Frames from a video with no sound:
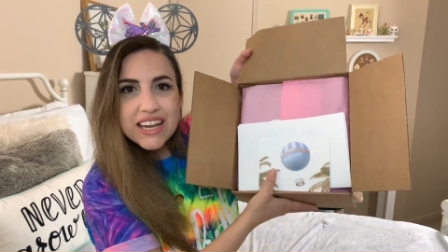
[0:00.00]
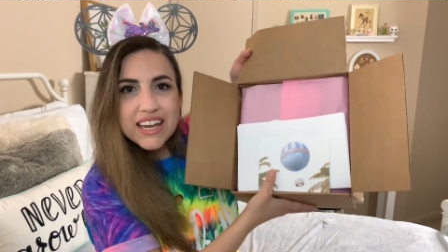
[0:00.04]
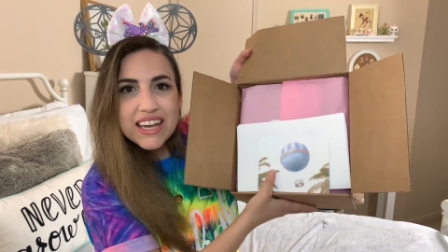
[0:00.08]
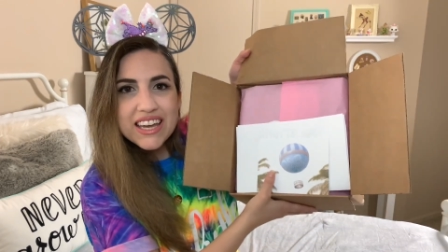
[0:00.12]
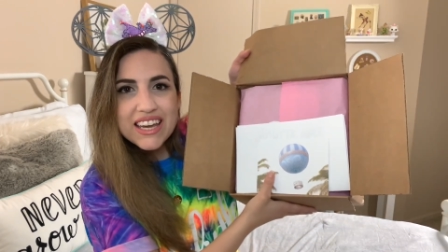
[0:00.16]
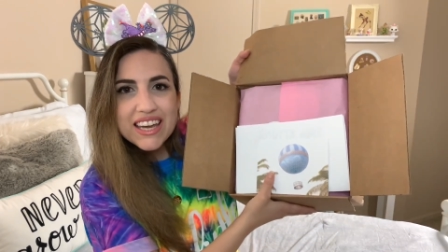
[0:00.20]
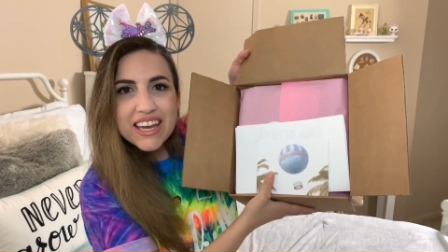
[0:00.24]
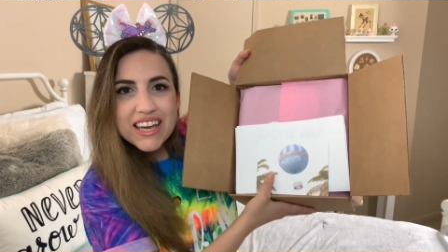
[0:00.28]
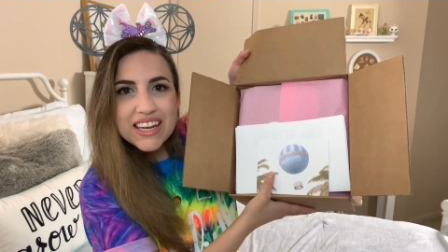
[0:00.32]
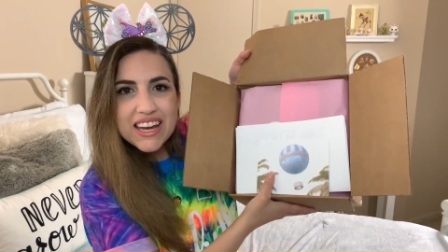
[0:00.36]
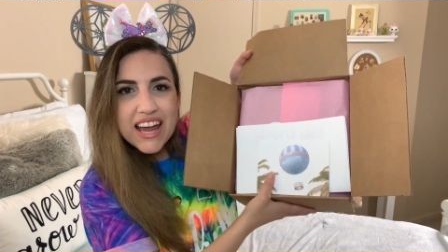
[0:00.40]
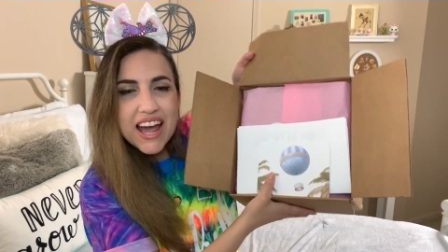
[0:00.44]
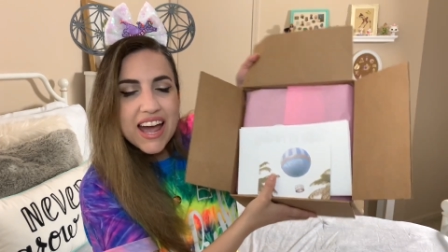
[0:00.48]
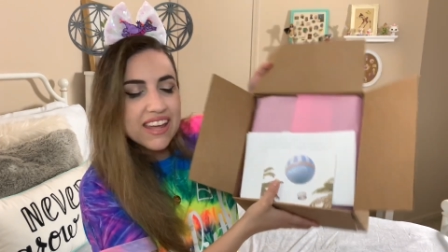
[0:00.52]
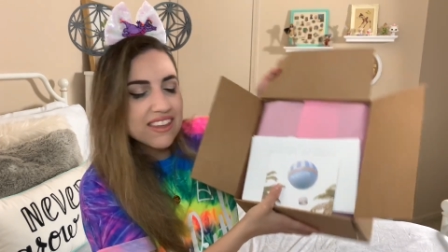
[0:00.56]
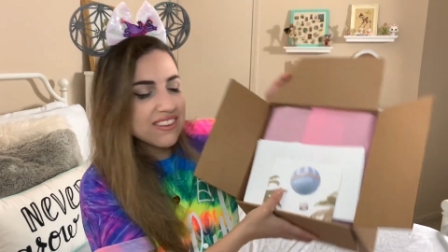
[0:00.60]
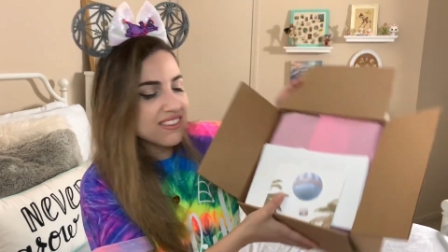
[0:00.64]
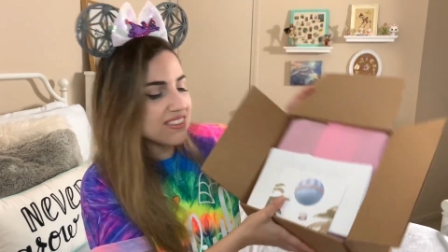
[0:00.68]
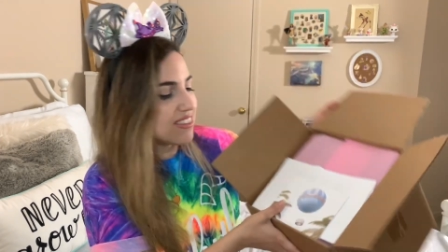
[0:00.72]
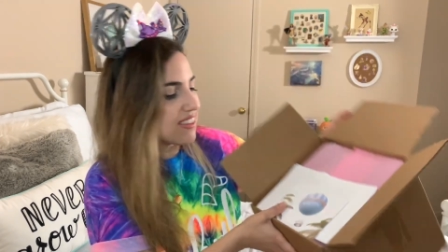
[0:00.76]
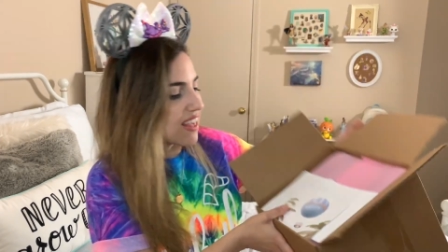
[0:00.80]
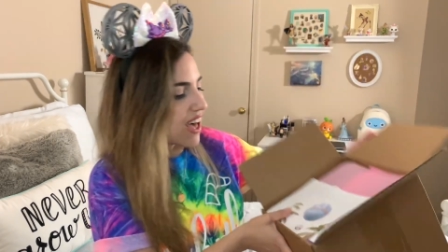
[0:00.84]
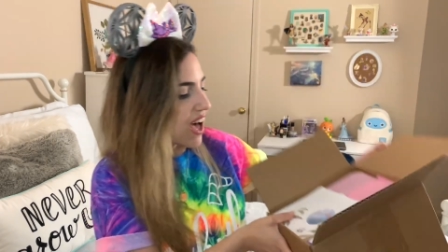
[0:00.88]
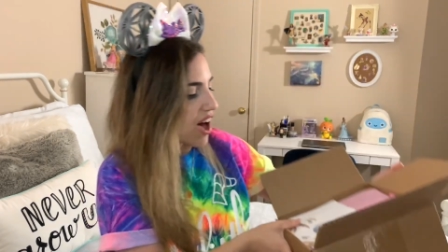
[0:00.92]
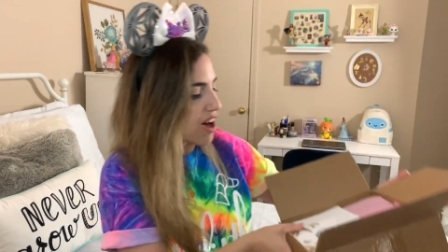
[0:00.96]
And I
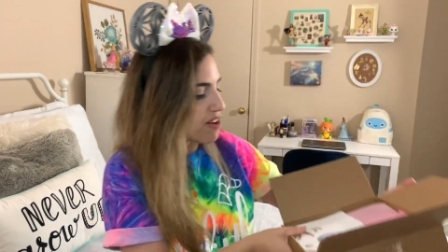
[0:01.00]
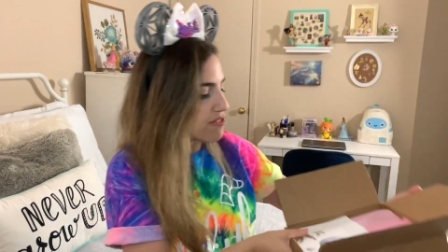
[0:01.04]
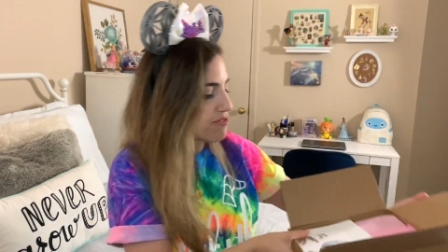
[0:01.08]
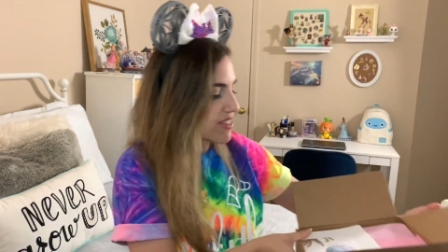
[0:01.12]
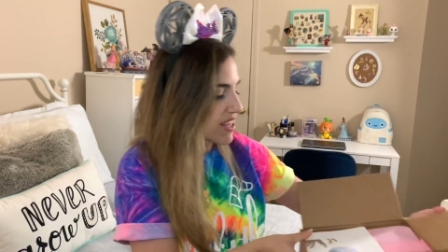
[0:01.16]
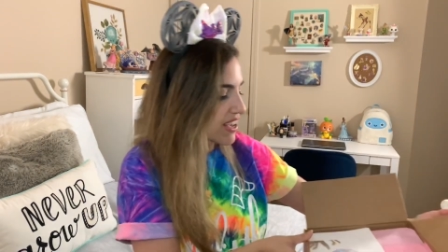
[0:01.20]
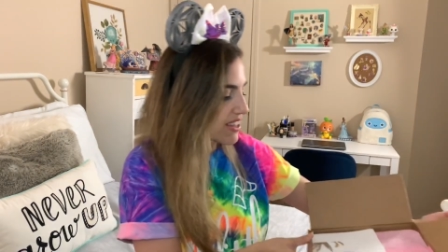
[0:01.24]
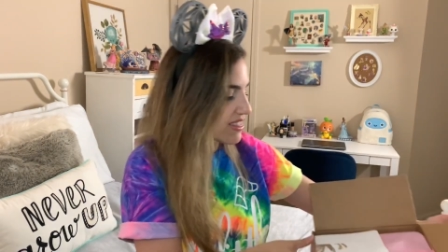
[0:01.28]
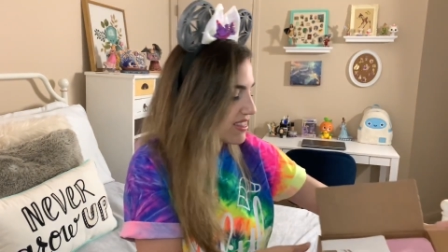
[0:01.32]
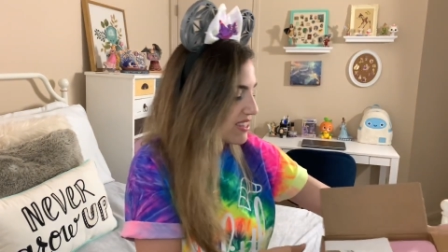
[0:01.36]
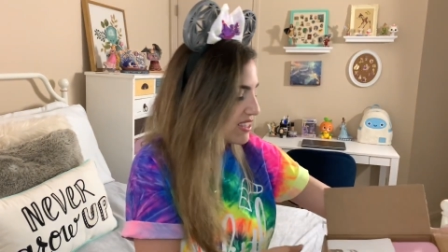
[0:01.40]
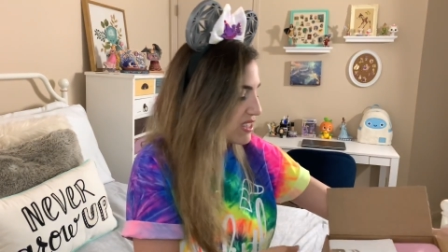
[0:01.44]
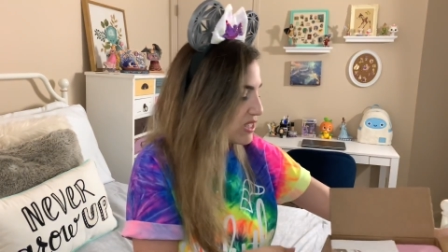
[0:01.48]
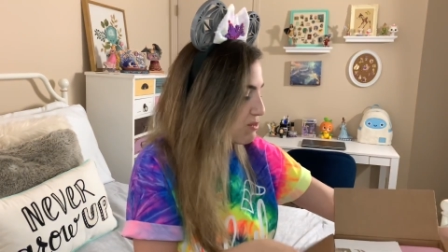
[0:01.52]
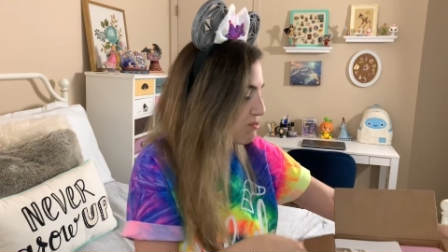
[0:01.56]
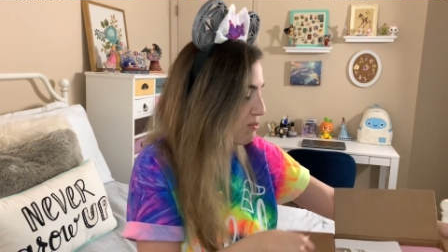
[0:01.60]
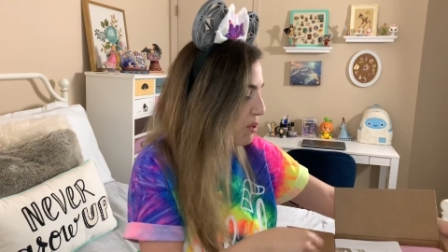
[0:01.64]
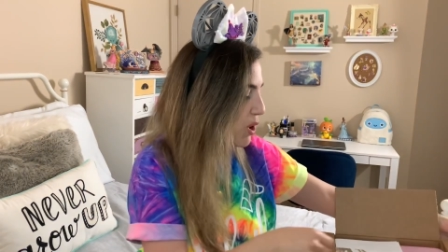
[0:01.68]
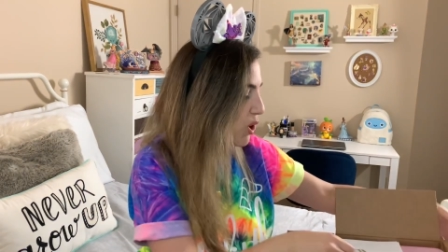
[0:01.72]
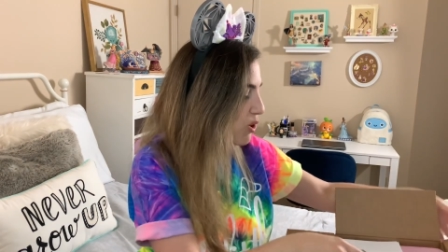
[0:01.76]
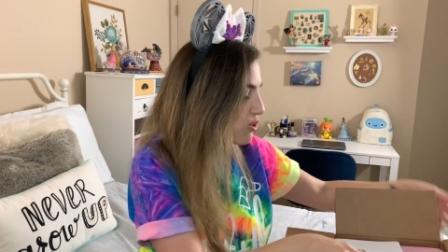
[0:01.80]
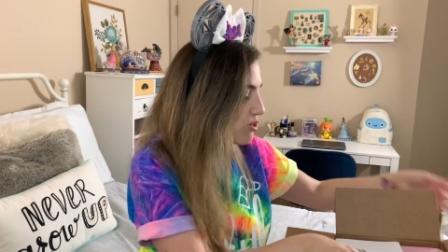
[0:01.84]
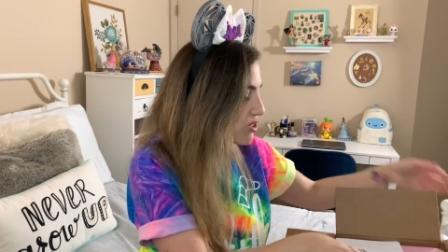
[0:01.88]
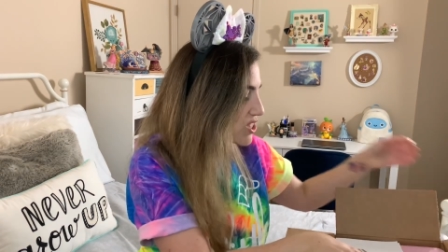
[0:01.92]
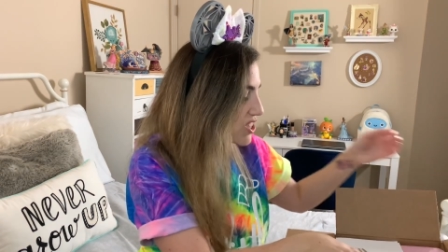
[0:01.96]
love that this
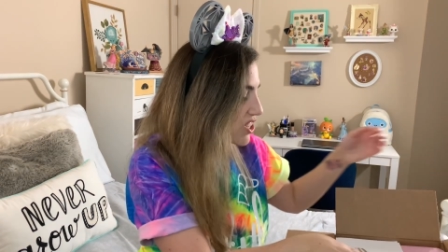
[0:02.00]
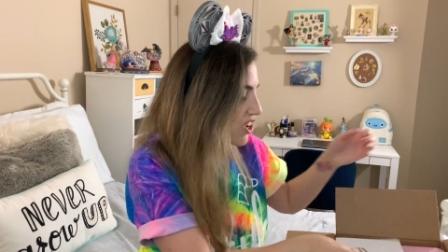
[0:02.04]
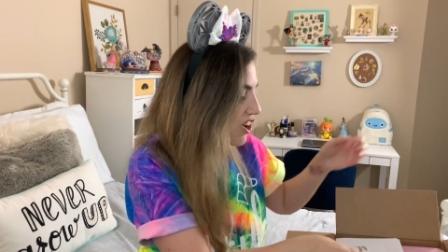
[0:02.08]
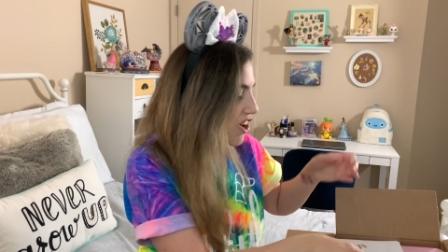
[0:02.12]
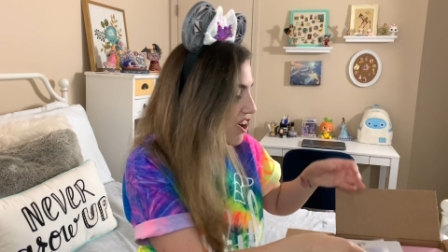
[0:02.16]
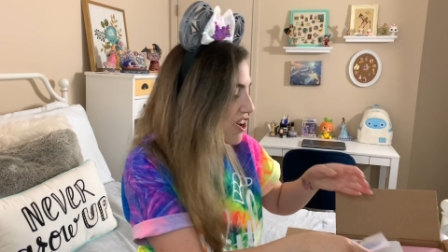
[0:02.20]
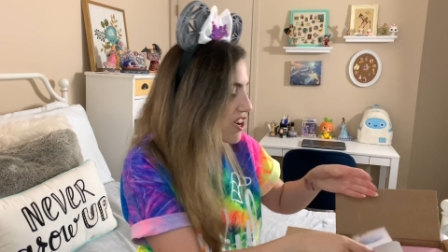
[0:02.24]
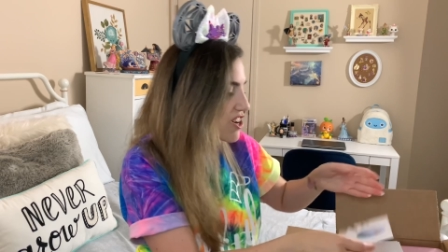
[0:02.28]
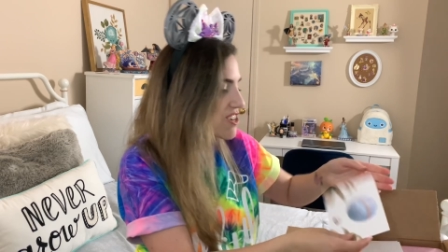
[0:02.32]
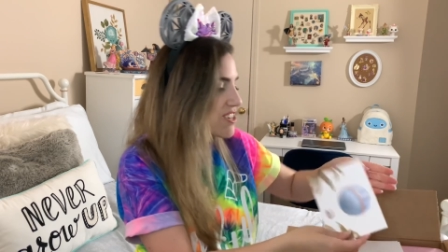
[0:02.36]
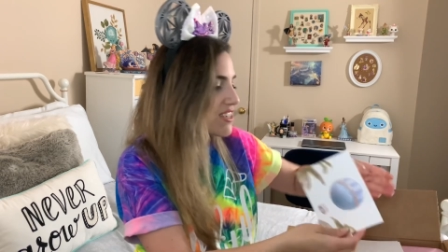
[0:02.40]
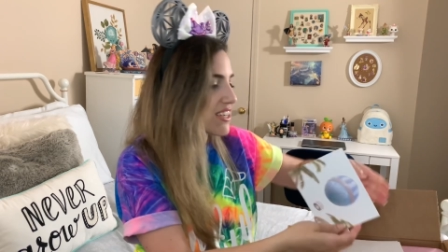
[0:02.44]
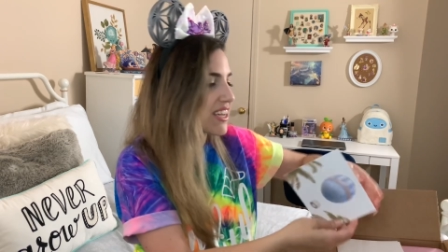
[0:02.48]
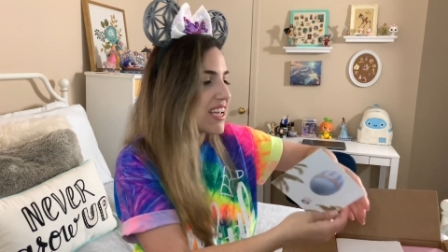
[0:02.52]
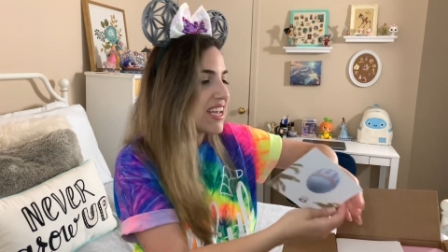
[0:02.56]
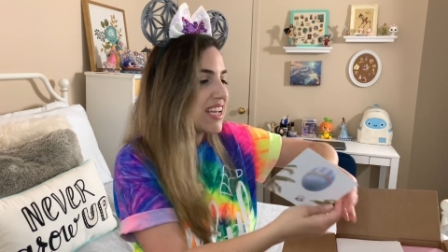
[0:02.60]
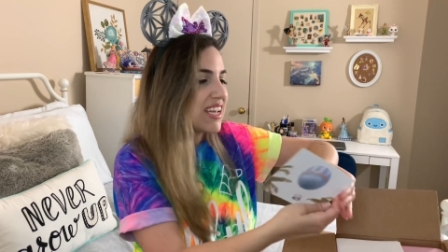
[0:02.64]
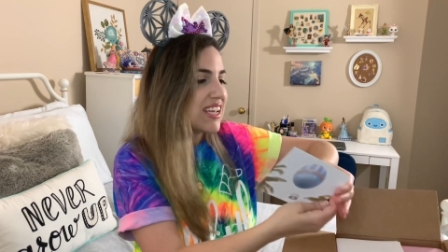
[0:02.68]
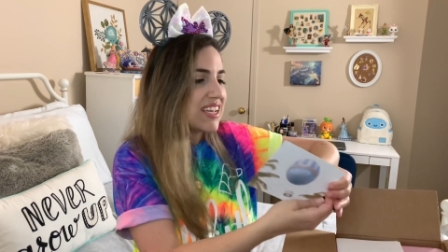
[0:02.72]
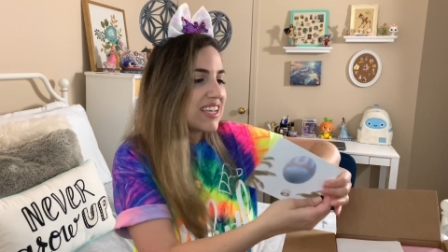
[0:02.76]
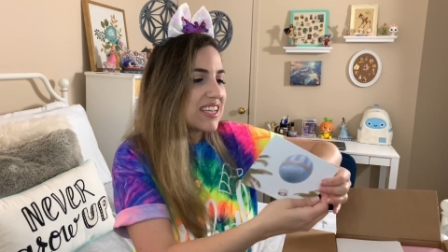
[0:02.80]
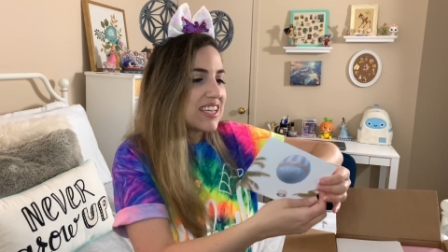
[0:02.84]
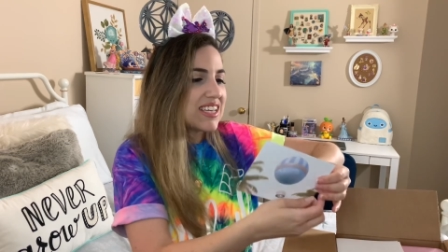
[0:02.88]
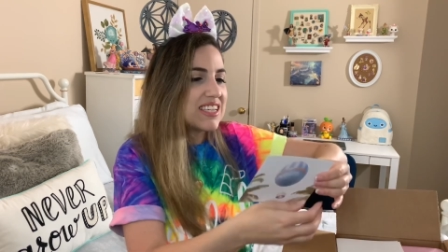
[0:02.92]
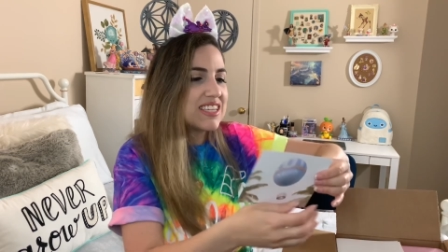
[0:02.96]
postcard
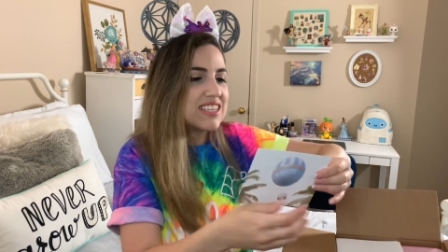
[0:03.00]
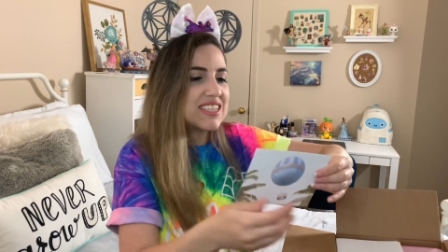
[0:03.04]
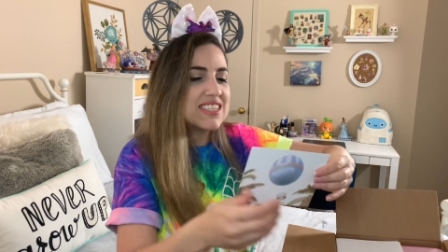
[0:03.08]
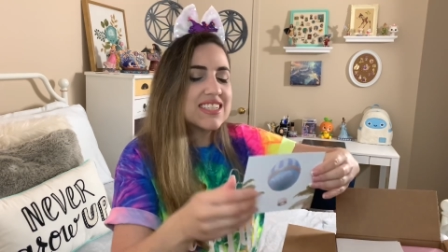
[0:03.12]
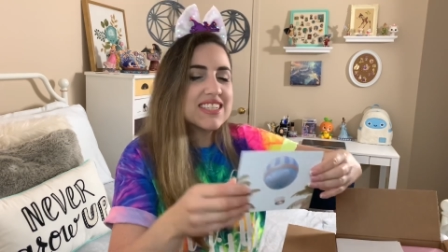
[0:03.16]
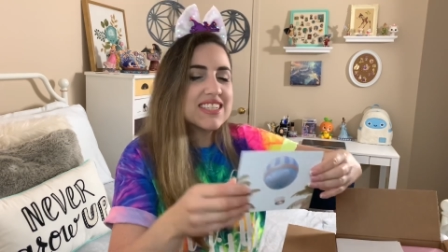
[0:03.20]
is